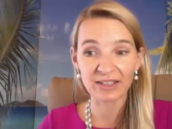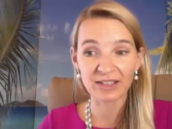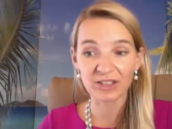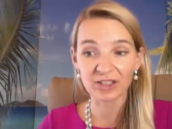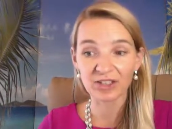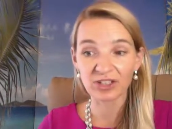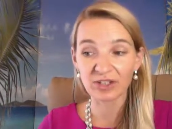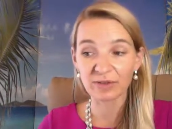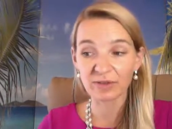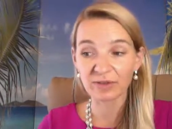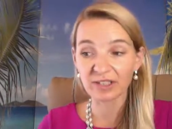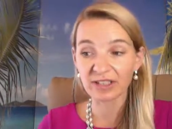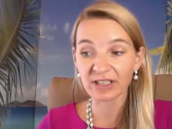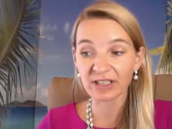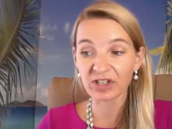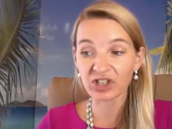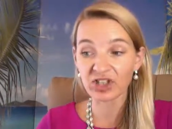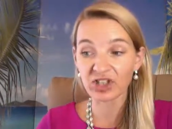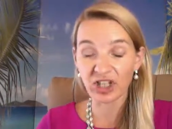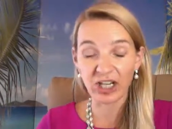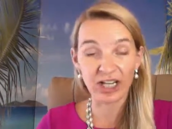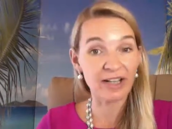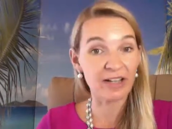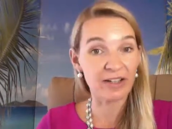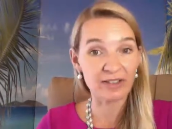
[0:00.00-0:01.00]
She really
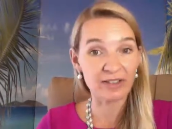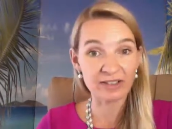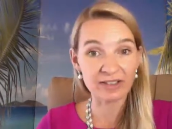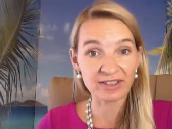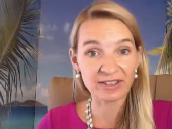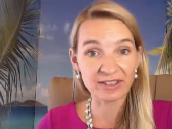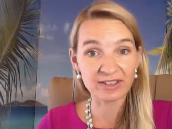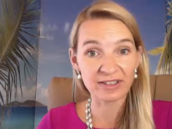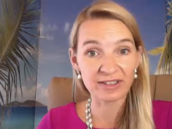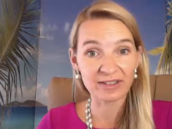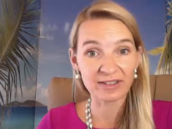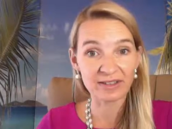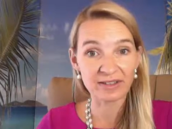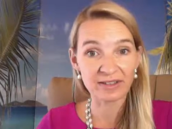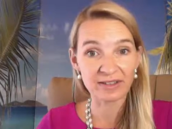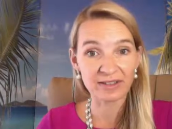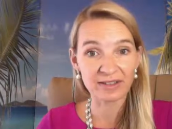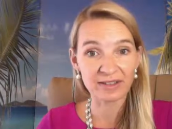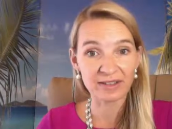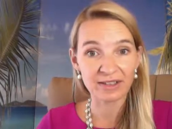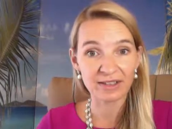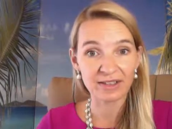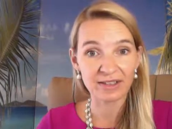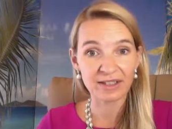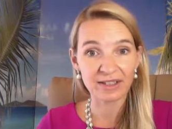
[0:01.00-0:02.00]
shares
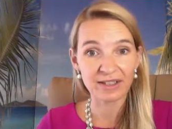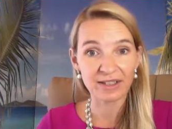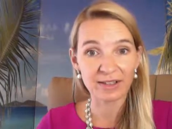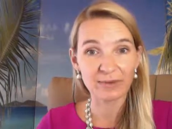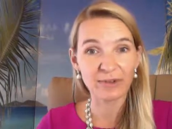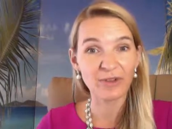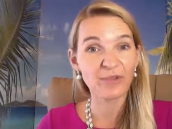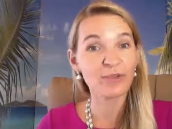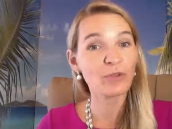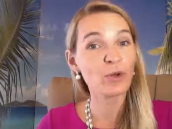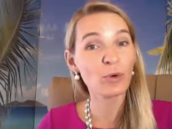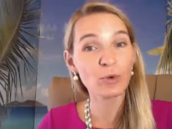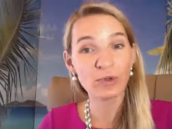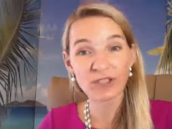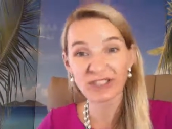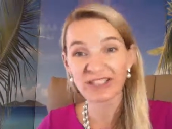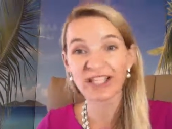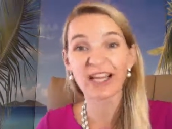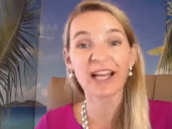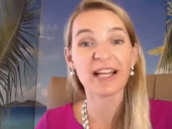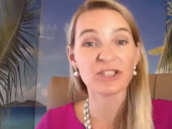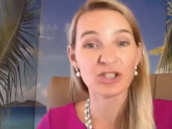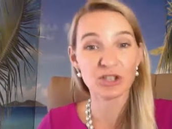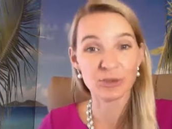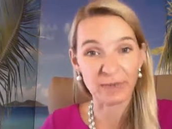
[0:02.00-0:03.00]
with no
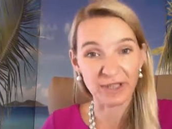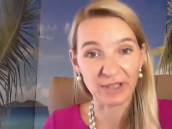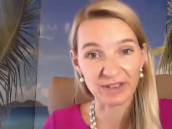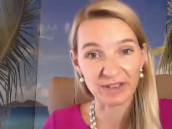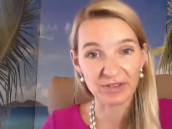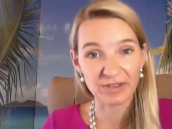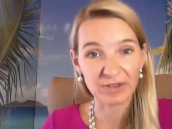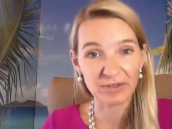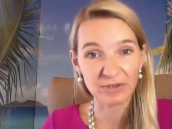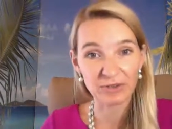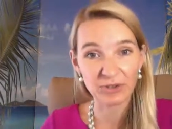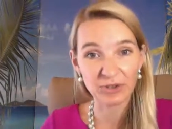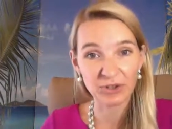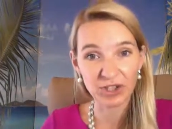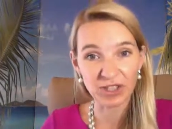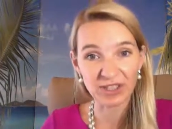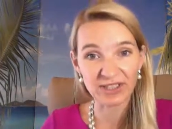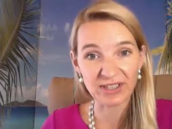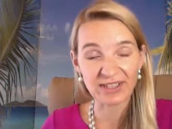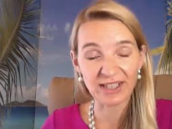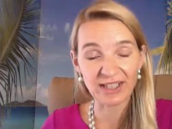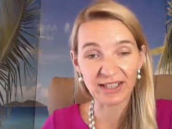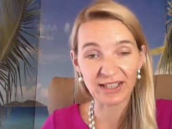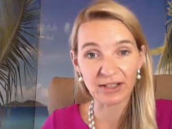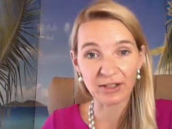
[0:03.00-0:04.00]
attachment to just
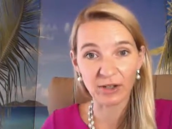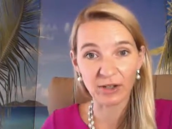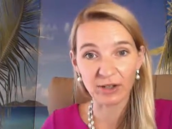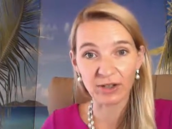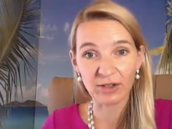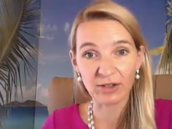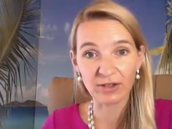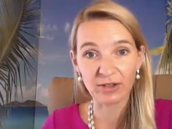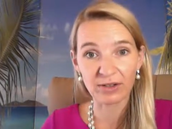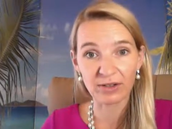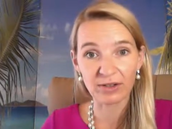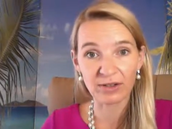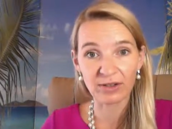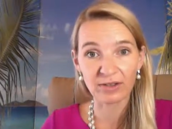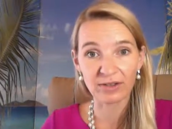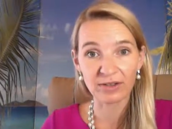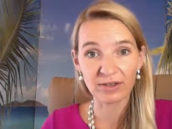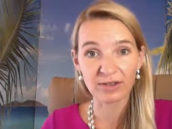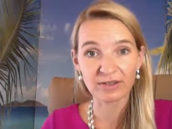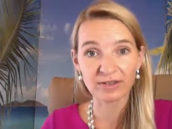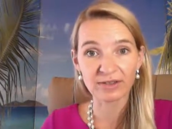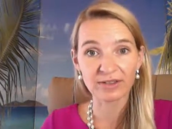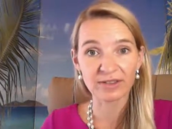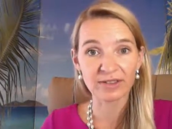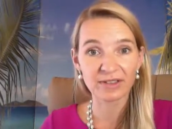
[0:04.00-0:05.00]
say, look,
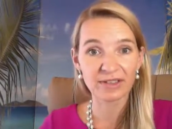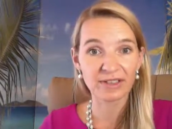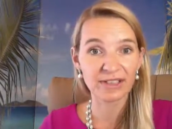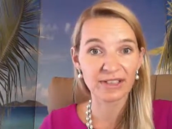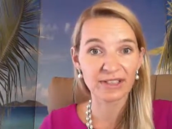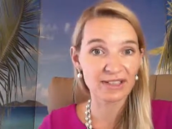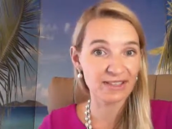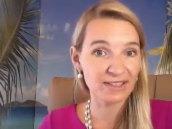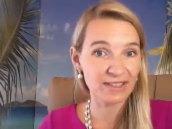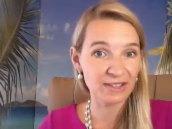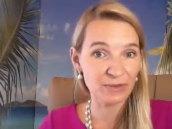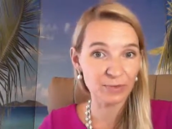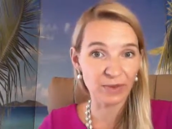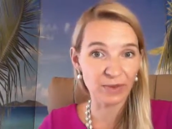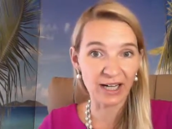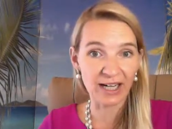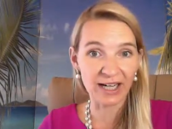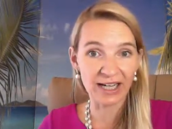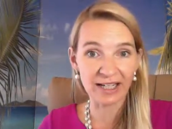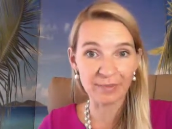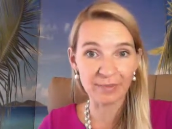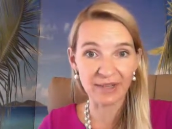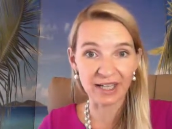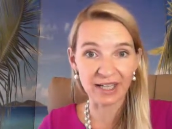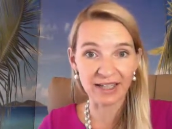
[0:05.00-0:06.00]
this is where
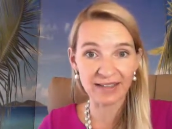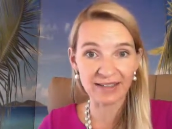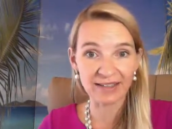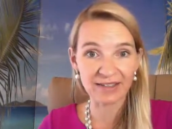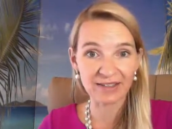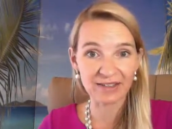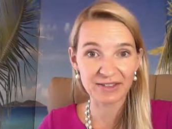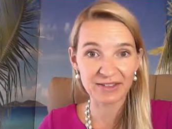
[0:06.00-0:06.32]
I'm at,